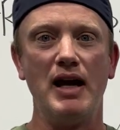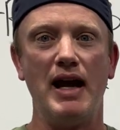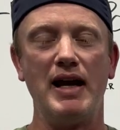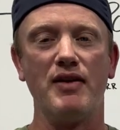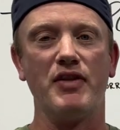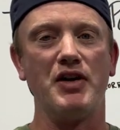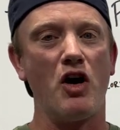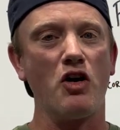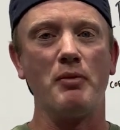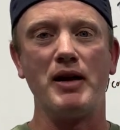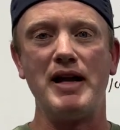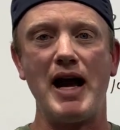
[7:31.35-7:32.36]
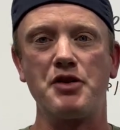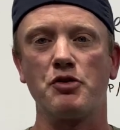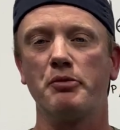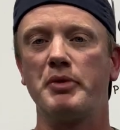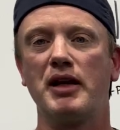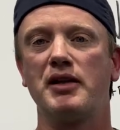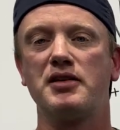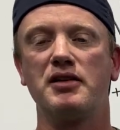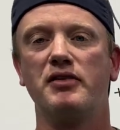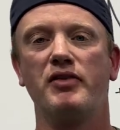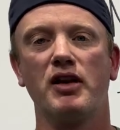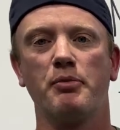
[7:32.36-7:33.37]
And the dog may naturally begin to
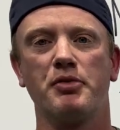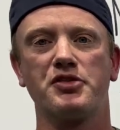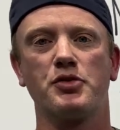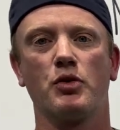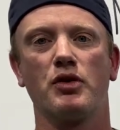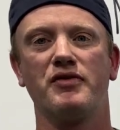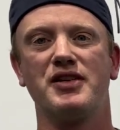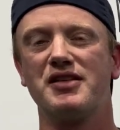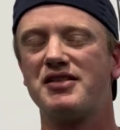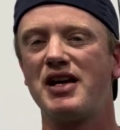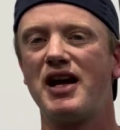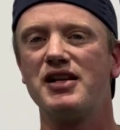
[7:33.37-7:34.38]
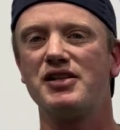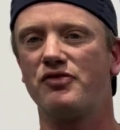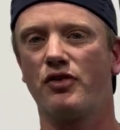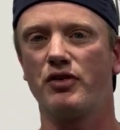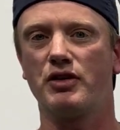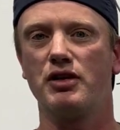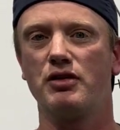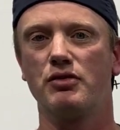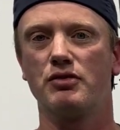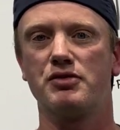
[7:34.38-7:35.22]
develop a sort of distaste for the cue.